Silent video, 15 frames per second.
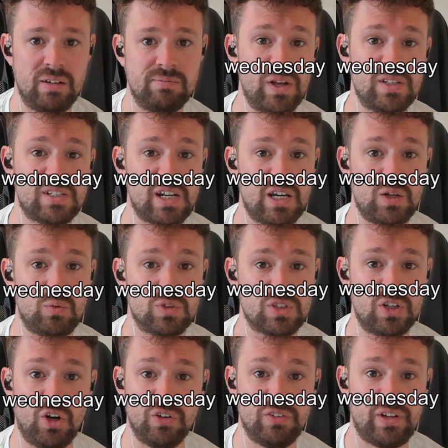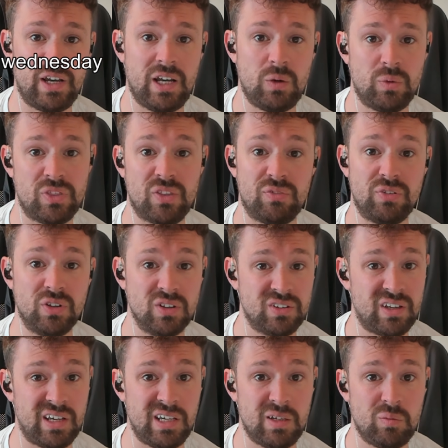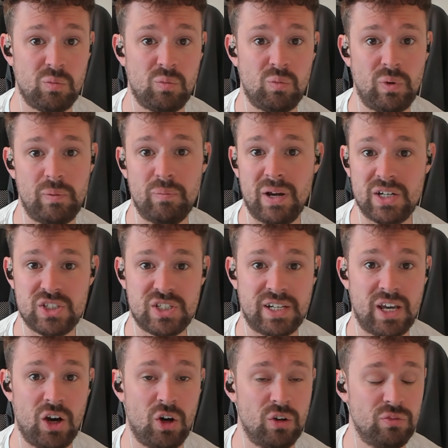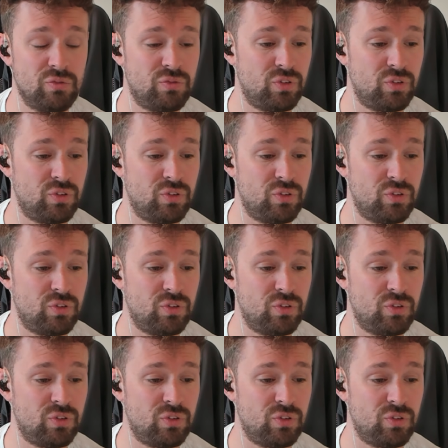Wednesday was an on day with the full team. We managed to get on